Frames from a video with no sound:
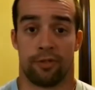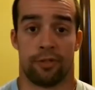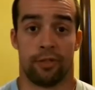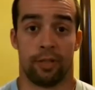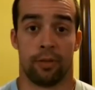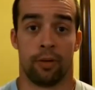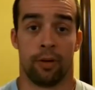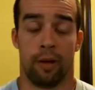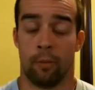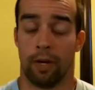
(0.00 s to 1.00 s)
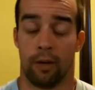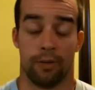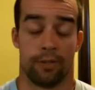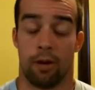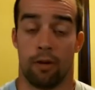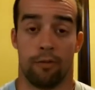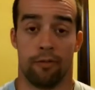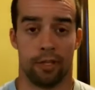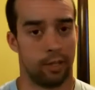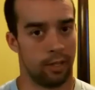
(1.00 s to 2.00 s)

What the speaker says: sleep when I was off of it.